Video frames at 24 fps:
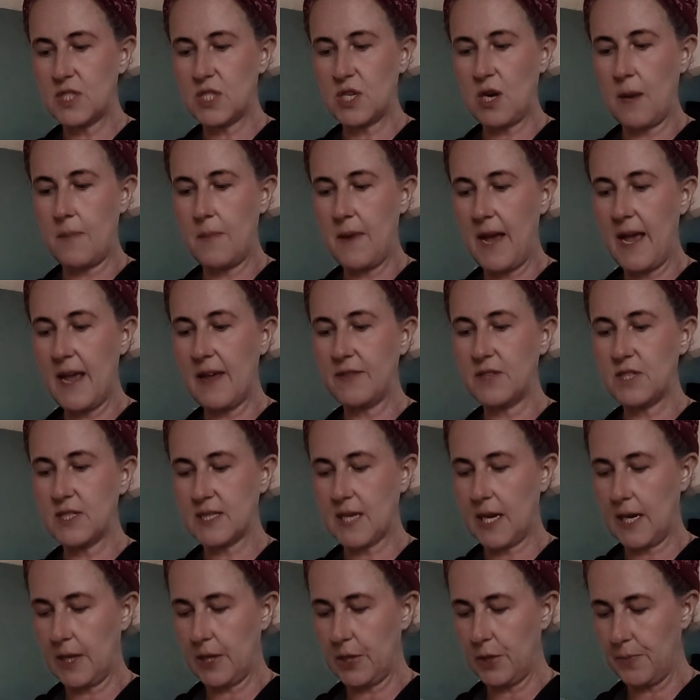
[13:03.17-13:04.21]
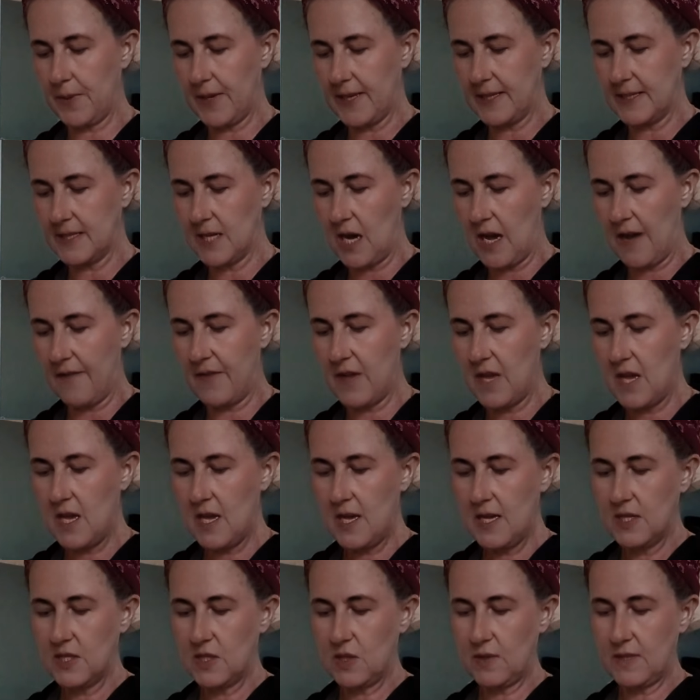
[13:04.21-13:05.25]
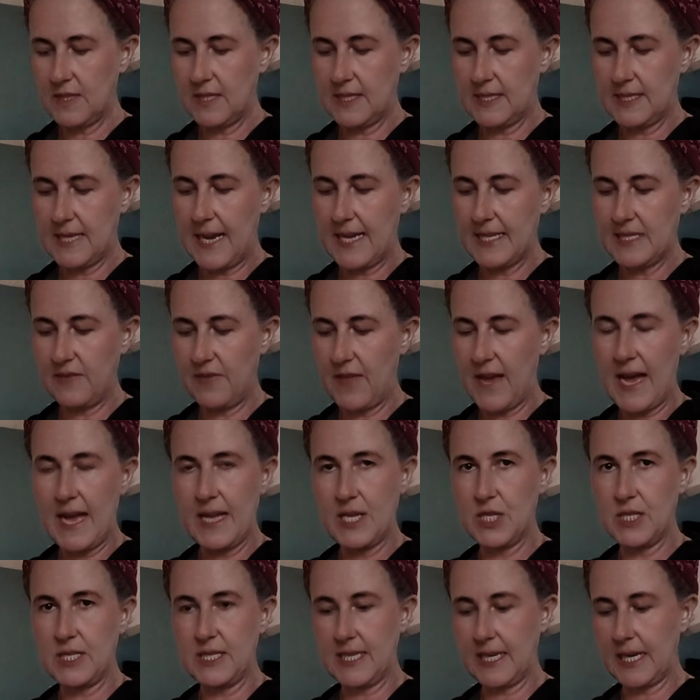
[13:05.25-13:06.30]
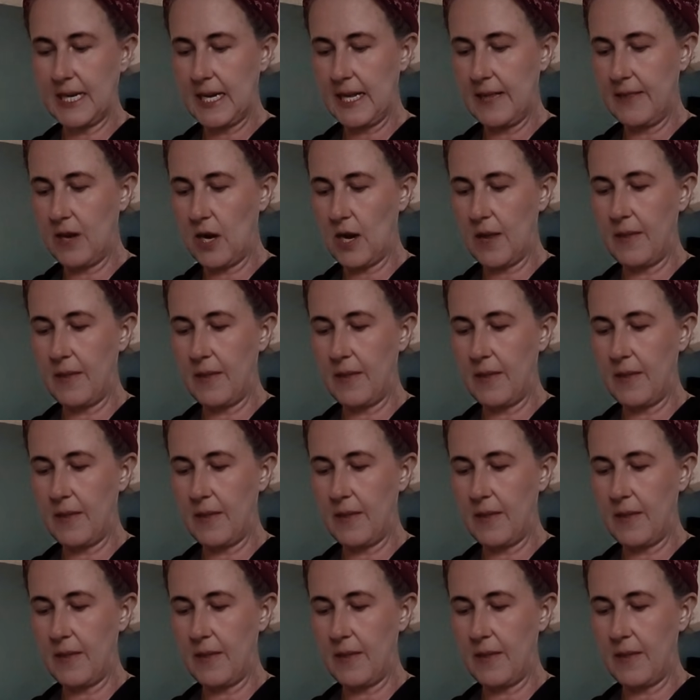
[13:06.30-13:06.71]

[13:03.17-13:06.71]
sharp knife, just cut a little piece off so it's the size of that and just stick it in there,